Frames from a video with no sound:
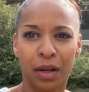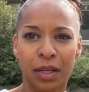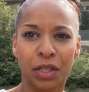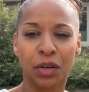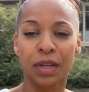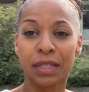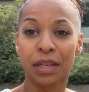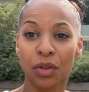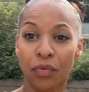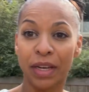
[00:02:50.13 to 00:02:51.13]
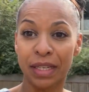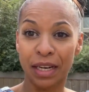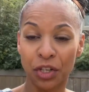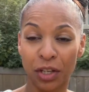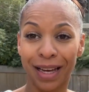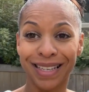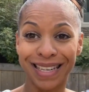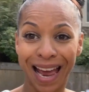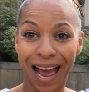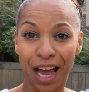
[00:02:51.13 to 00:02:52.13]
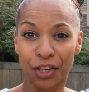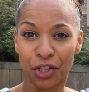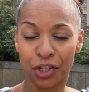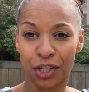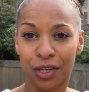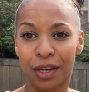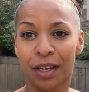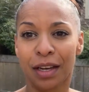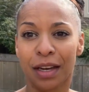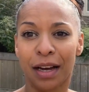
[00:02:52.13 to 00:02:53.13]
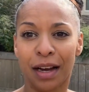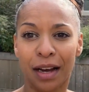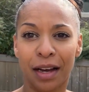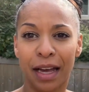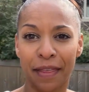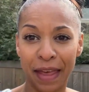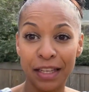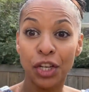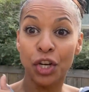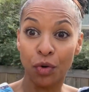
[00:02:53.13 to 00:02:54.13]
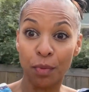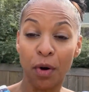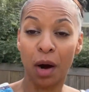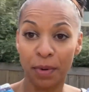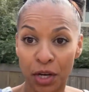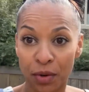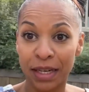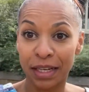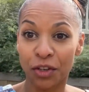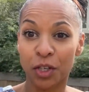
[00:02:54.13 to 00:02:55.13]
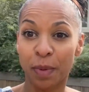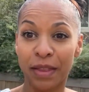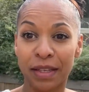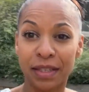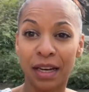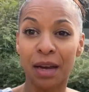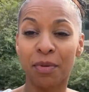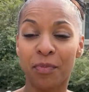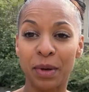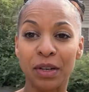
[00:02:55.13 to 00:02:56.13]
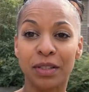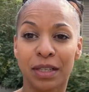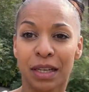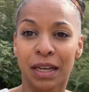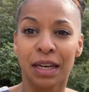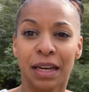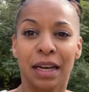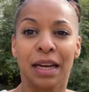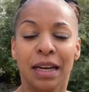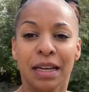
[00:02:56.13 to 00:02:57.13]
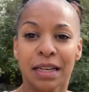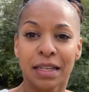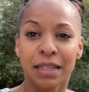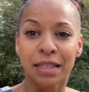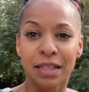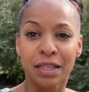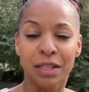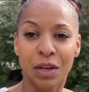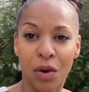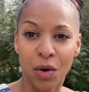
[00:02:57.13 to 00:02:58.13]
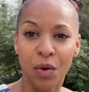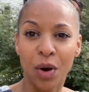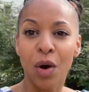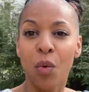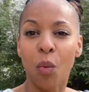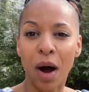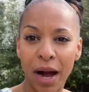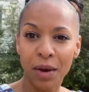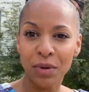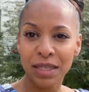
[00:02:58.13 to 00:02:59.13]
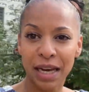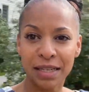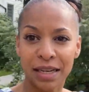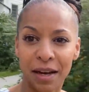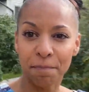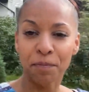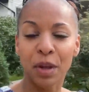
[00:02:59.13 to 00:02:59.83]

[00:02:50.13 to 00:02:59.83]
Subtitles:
So you can see they're residential attached. And that's a newer property. You can tell just by the type of build. So why was that done?